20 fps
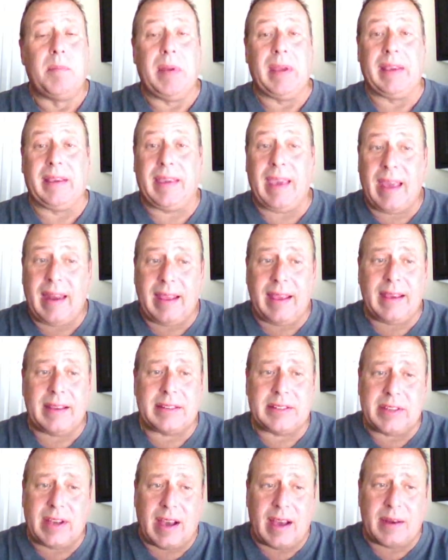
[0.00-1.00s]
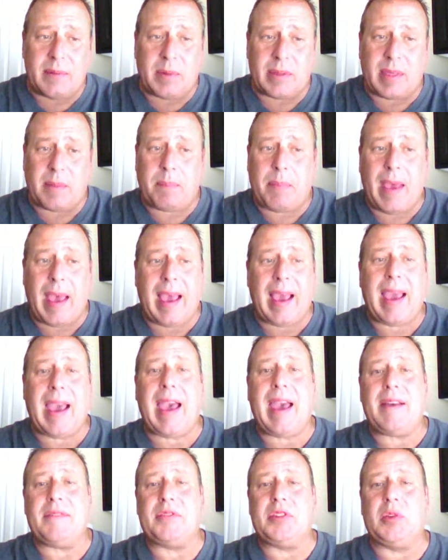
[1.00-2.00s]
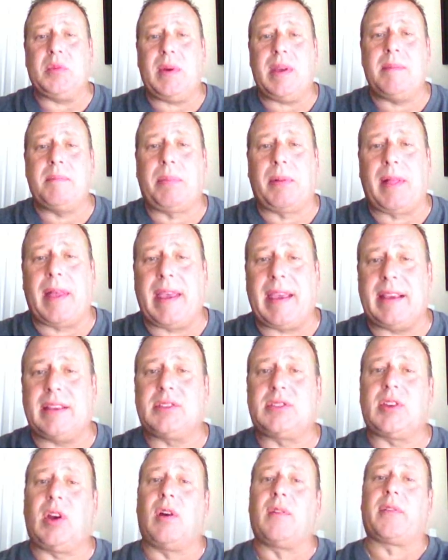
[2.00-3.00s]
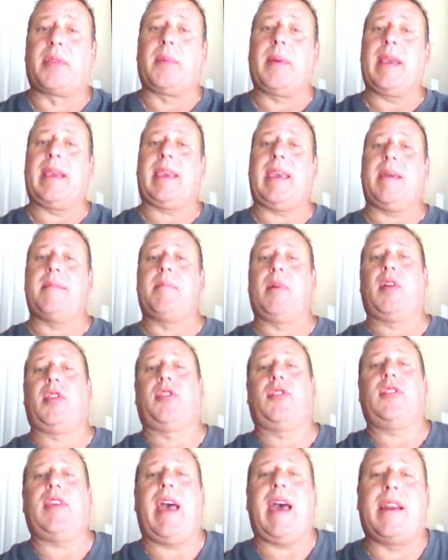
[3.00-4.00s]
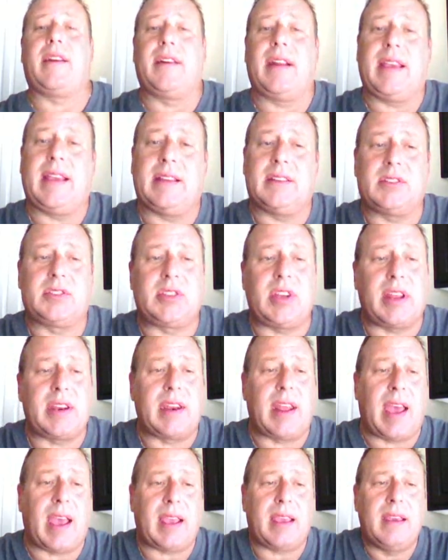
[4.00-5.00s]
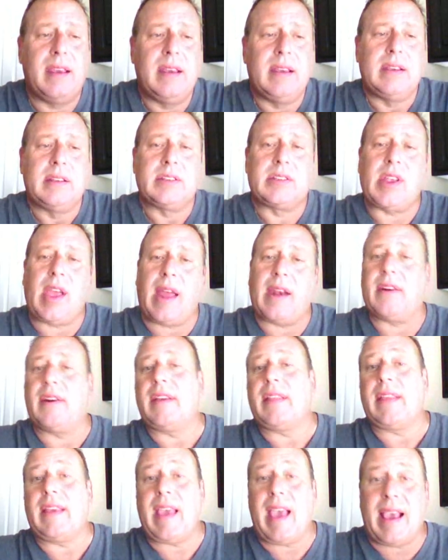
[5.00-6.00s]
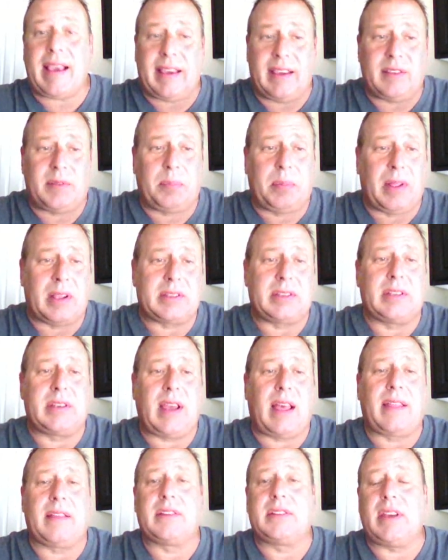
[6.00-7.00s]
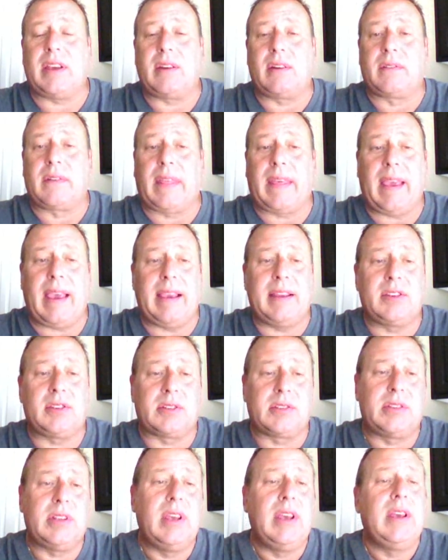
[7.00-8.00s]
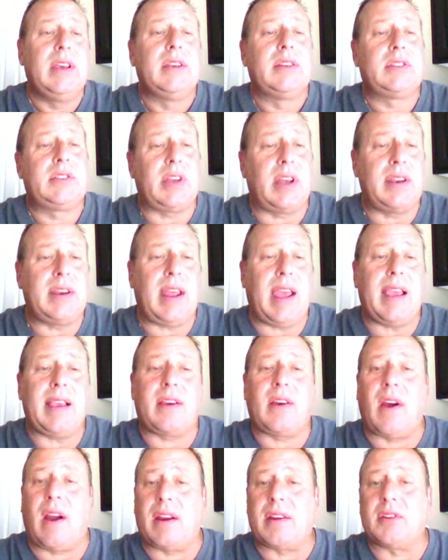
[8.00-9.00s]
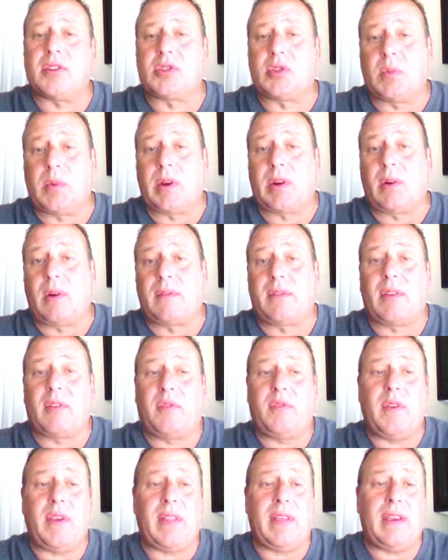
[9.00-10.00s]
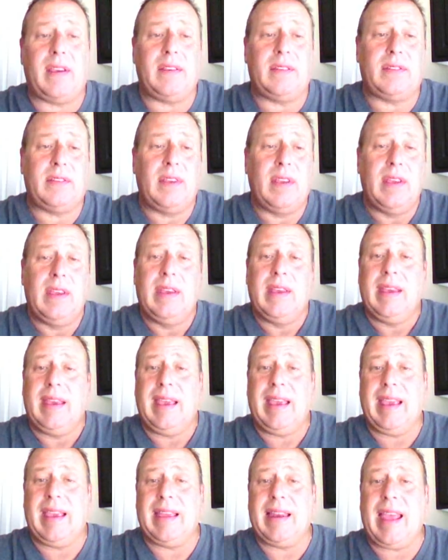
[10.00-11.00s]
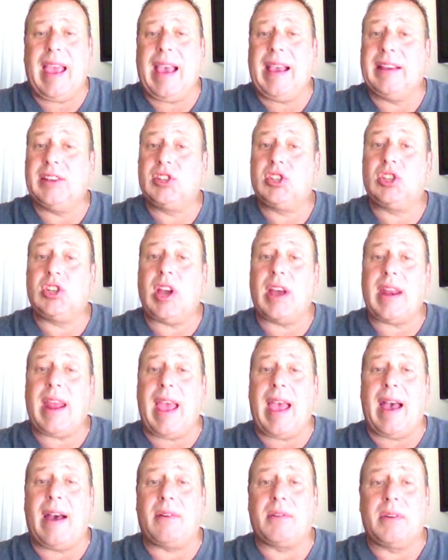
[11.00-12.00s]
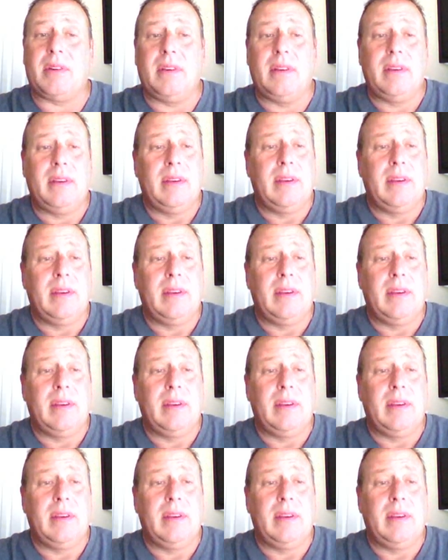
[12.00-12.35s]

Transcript: Been getting it done with the pay after you win plays over the weekend, both Saturday and Sunday. Saturday, the Yankees plus $1.10 over the Angels. Sunday, Cardinals a winner over the Phillies in a shutout.